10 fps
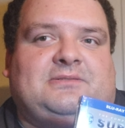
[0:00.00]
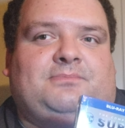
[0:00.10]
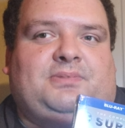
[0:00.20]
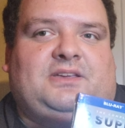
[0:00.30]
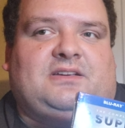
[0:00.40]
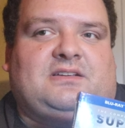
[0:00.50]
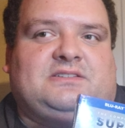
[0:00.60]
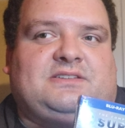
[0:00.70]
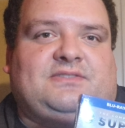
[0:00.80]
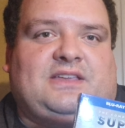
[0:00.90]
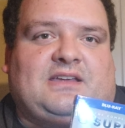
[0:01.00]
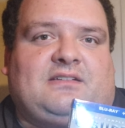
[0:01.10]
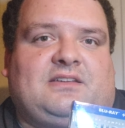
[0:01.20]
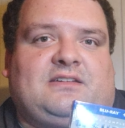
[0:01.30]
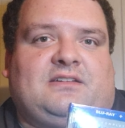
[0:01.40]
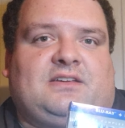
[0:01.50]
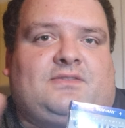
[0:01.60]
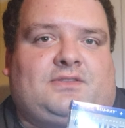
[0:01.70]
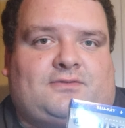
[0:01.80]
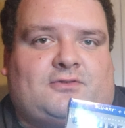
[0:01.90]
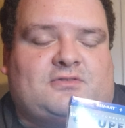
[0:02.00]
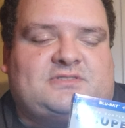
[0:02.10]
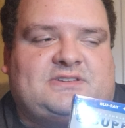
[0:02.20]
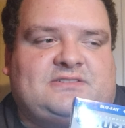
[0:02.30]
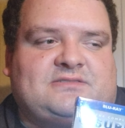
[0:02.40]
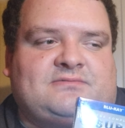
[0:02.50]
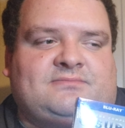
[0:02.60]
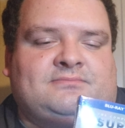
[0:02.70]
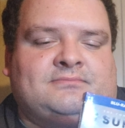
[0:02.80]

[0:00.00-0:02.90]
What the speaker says: because of the ending of the fourth season.